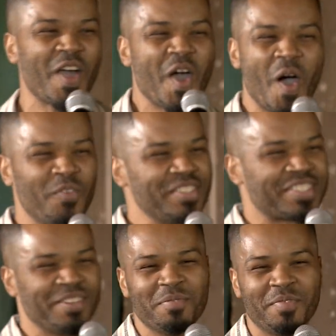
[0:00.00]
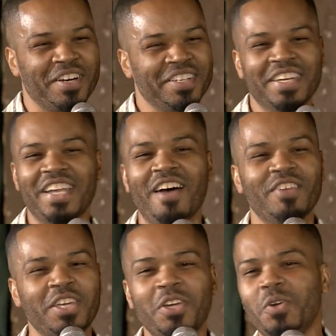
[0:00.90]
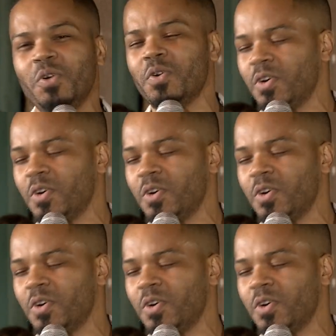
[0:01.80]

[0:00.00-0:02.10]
Or is someone loving you?